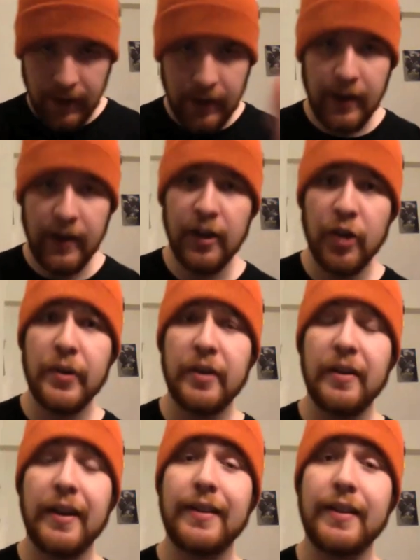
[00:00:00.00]
hello,
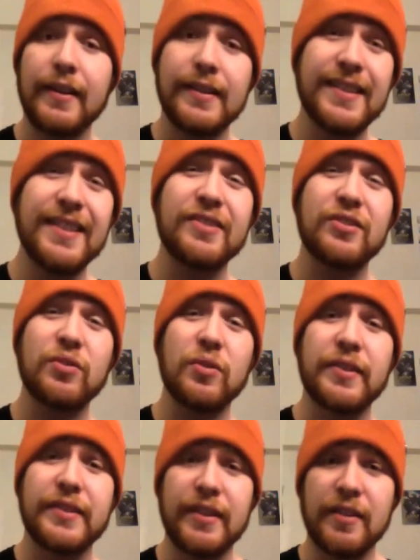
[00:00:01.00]
Internet.
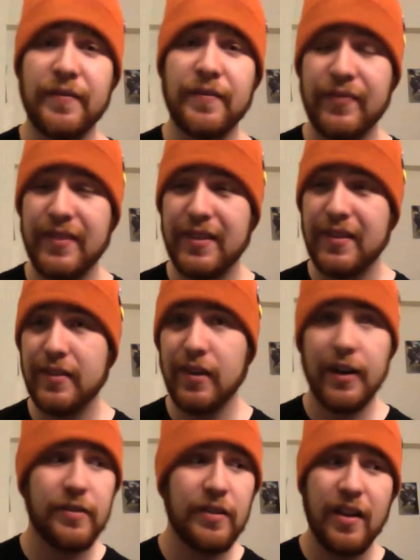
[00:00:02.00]
Citysaurus here.
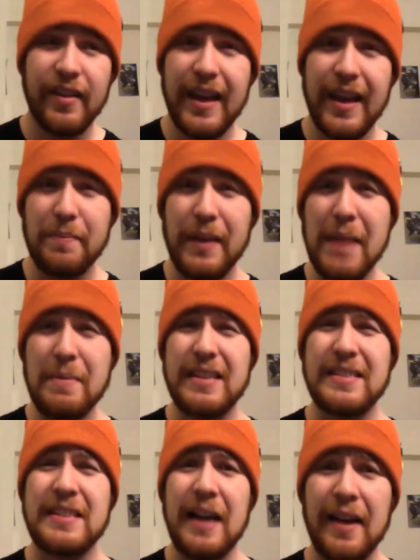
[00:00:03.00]
Sorry for all that, but I'm
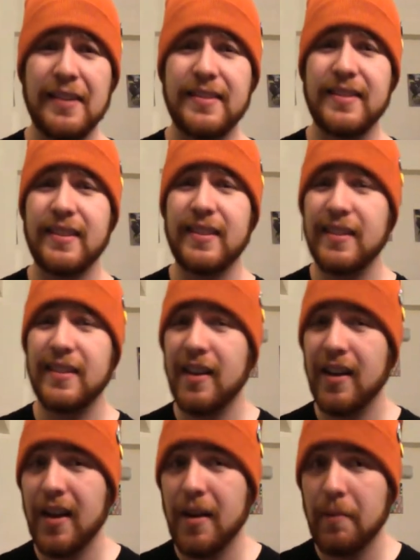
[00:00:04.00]
exhausted.
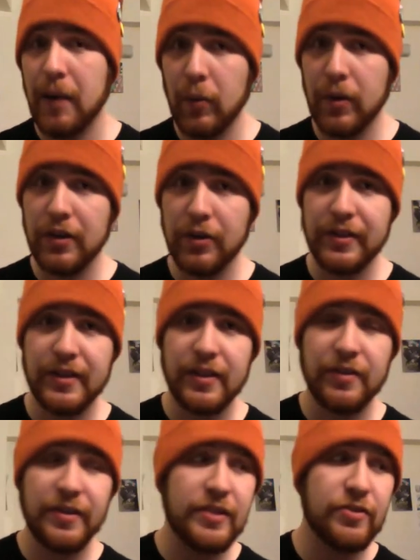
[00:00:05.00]
My workload has
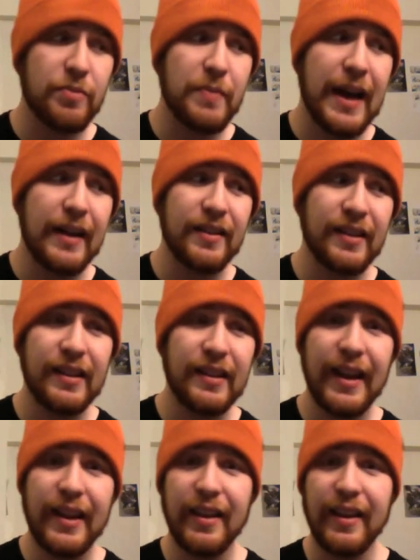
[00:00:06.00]
increased dramatically
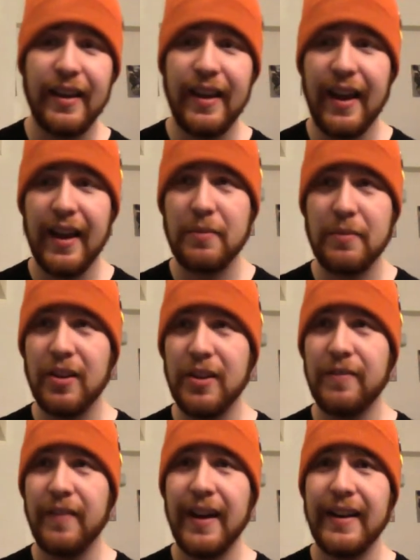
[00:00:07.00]
lately, and I'm starting to
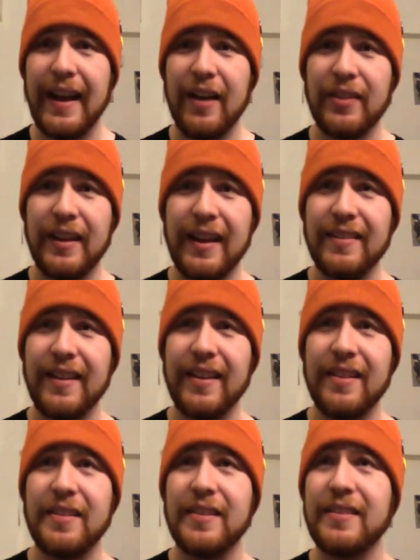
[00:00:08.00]
find out that as
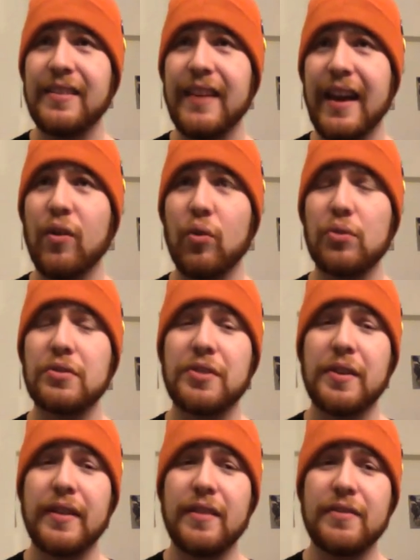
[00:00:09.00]
I get older
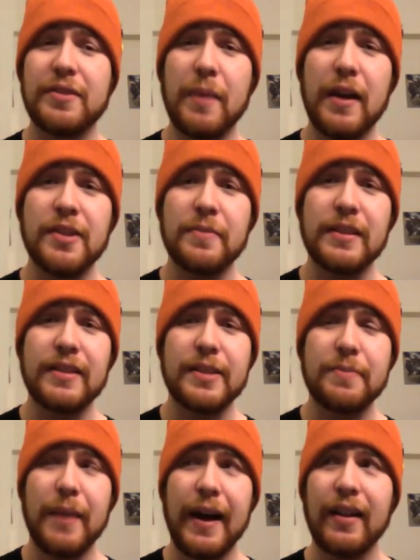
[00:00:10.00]
and the responsibilities
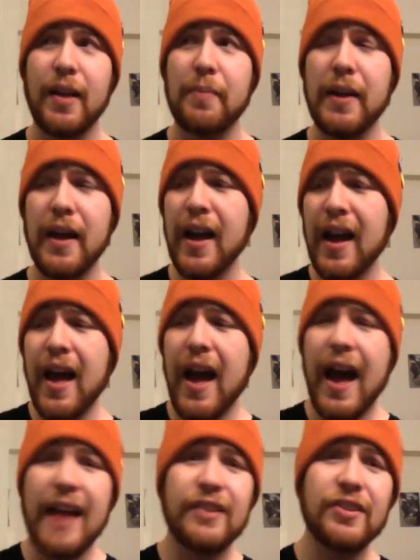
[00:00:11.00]
pile up,
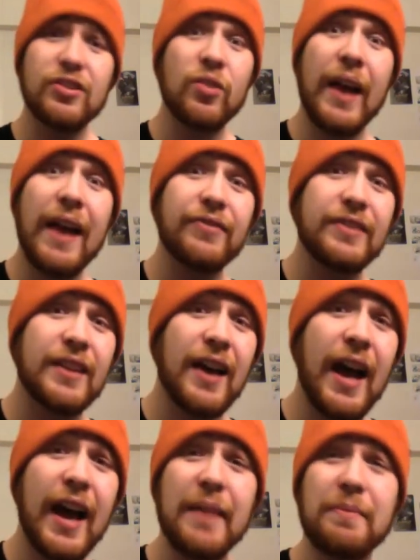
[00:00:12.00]
I just don't have
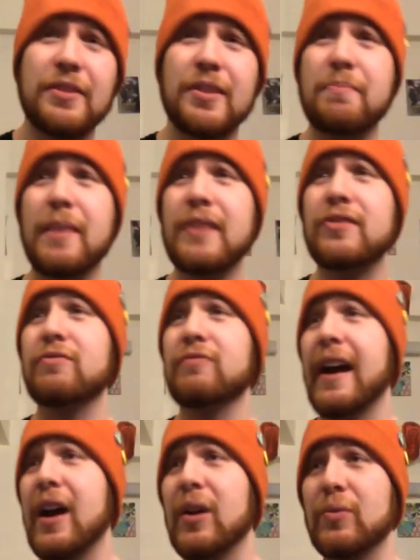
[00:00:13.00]
time to mess
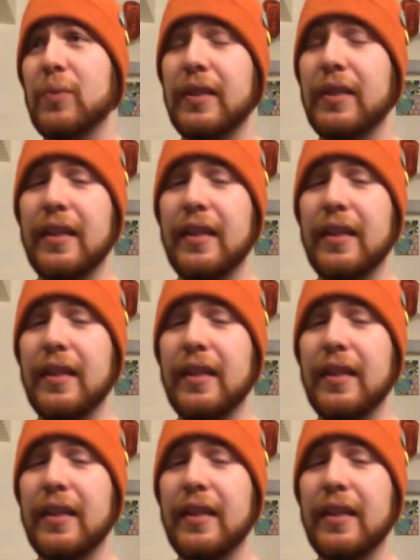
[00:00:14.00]
around with